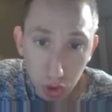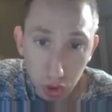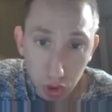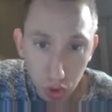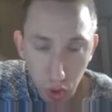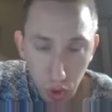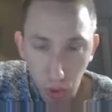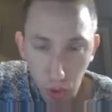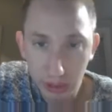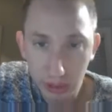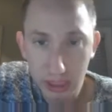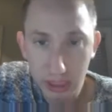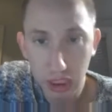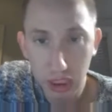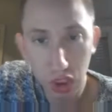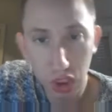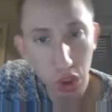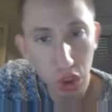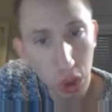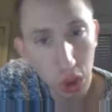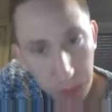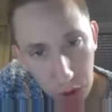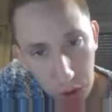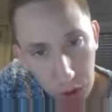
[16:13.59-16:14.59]
So this is a
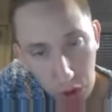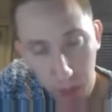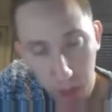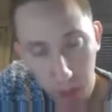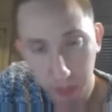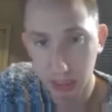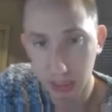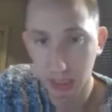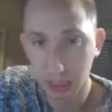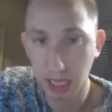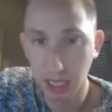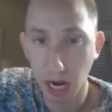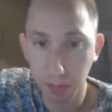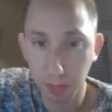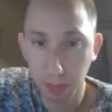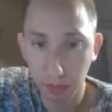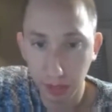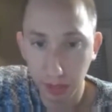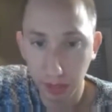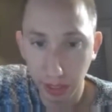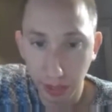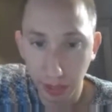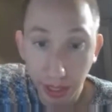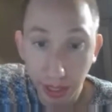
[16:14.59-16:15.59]
super
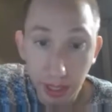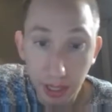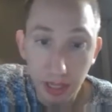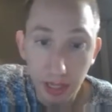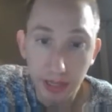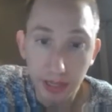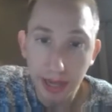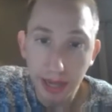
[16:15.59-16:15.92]
desirable area.